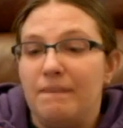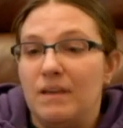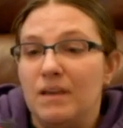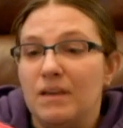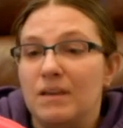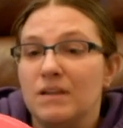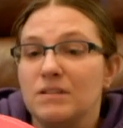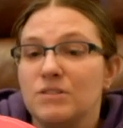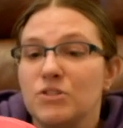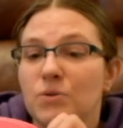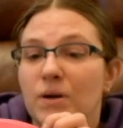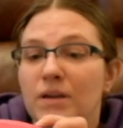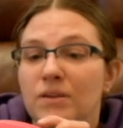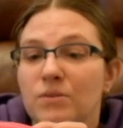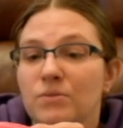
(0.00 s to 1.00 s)
And so
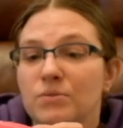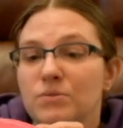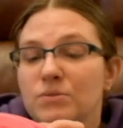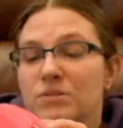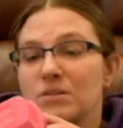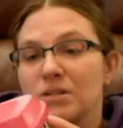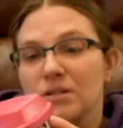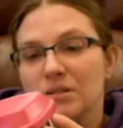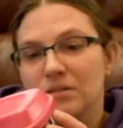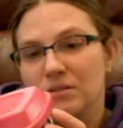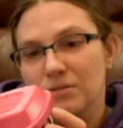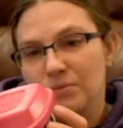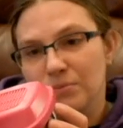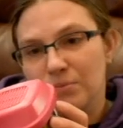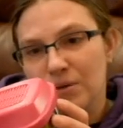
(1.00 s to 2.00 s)
I use,
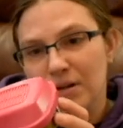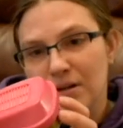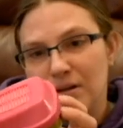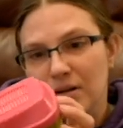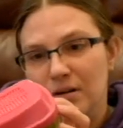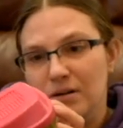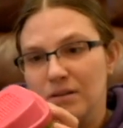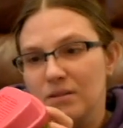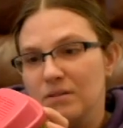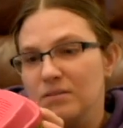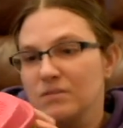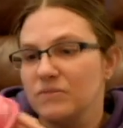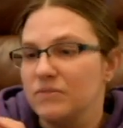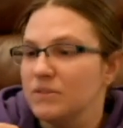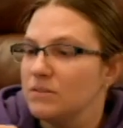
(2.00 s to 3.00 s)
what are
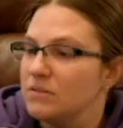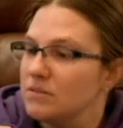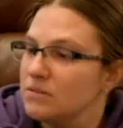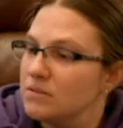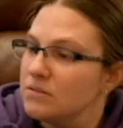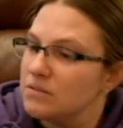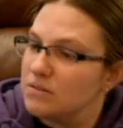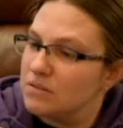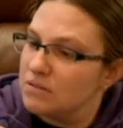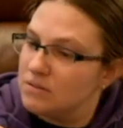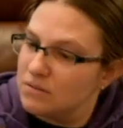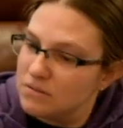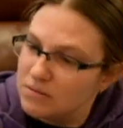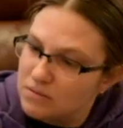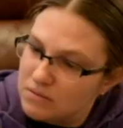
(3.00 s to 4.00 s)
these filters?
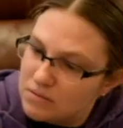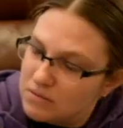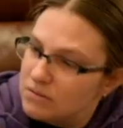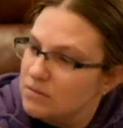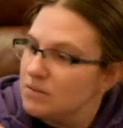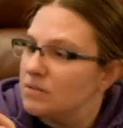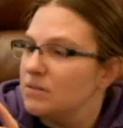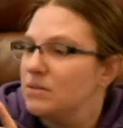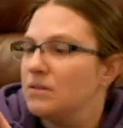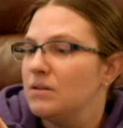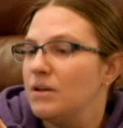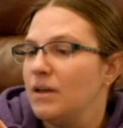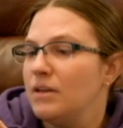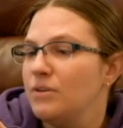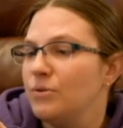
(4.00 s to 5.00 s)

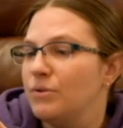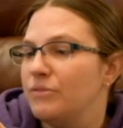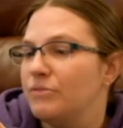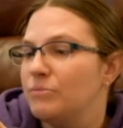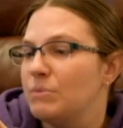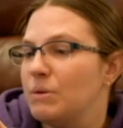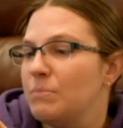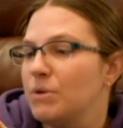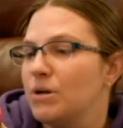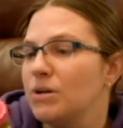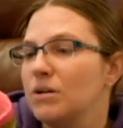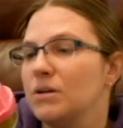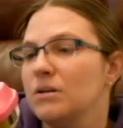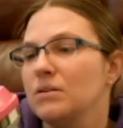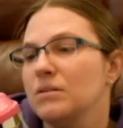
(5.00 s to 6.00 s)
I don't even remember.